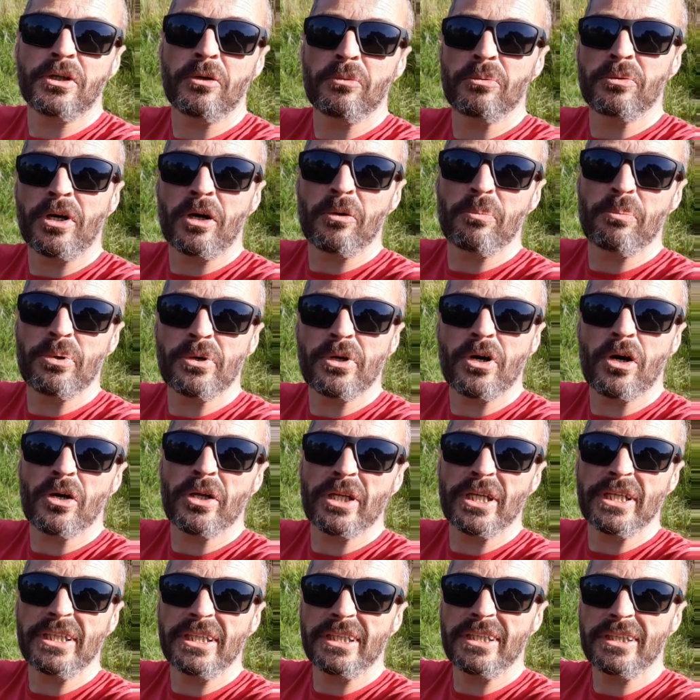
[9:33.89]
I'll put all
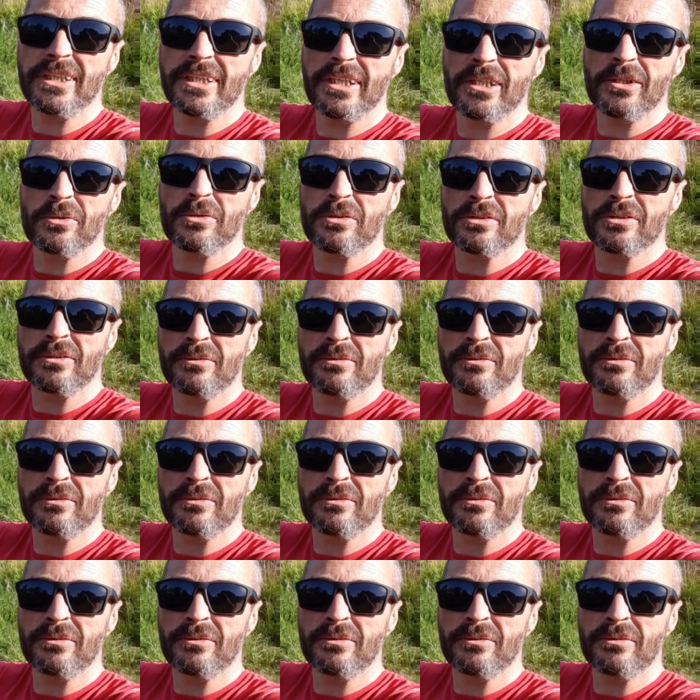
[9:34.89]
the details